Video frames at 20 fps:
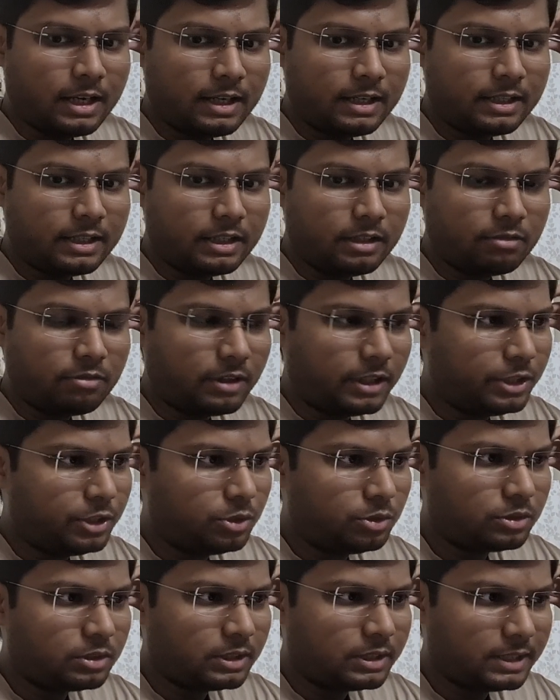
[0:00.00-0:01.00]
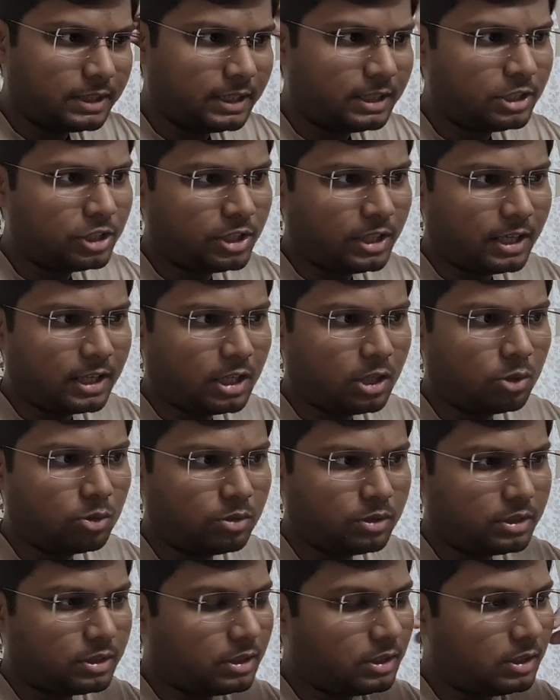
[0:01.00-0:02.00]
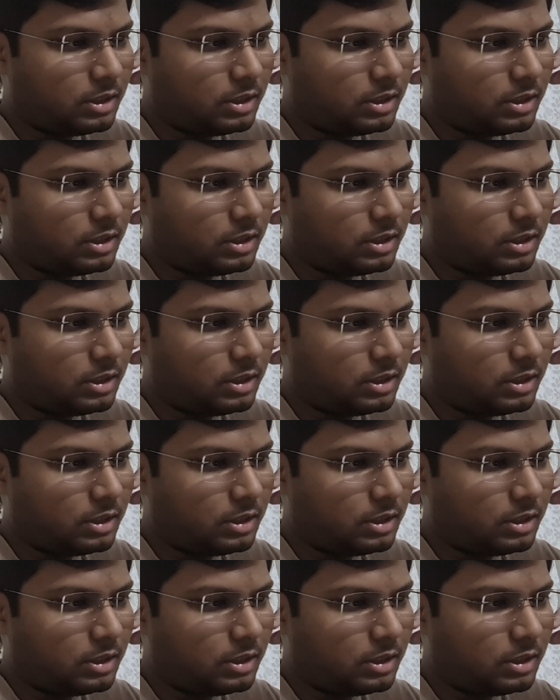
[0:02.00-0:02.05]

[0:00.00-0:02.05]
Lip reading: and if I use git checkout